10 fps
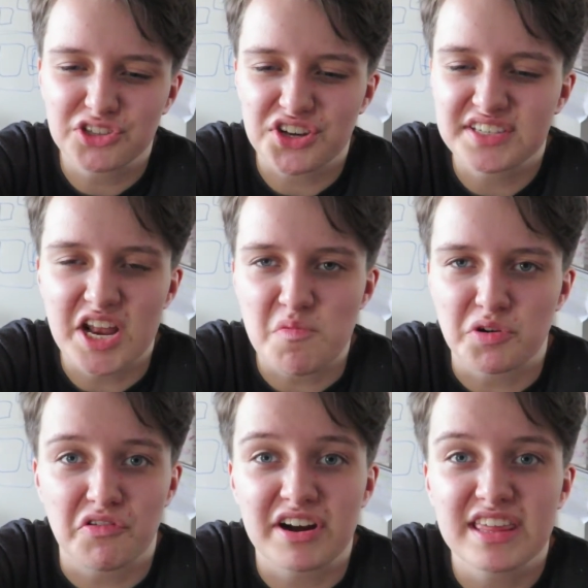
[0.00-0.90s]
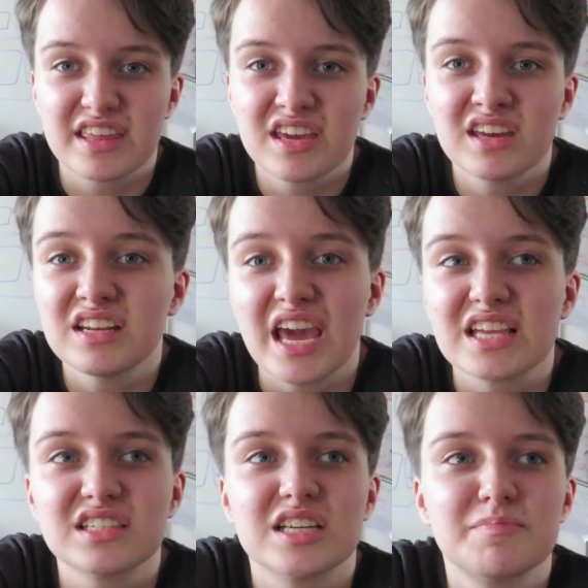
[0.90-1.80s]
trust anyone or anything in
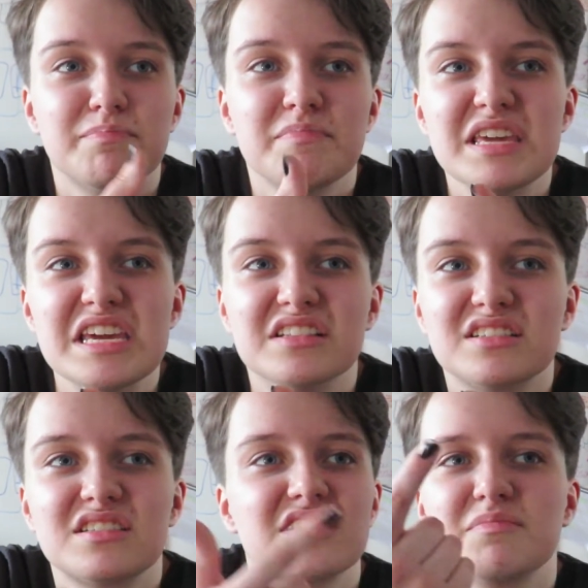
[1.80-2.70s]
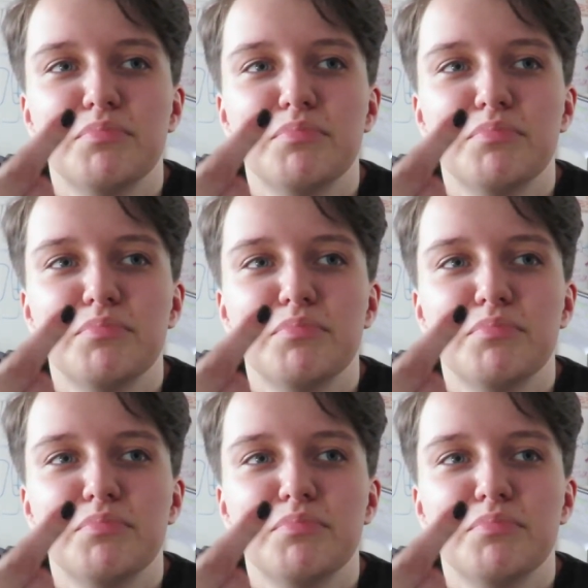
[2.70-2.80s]
case it eats,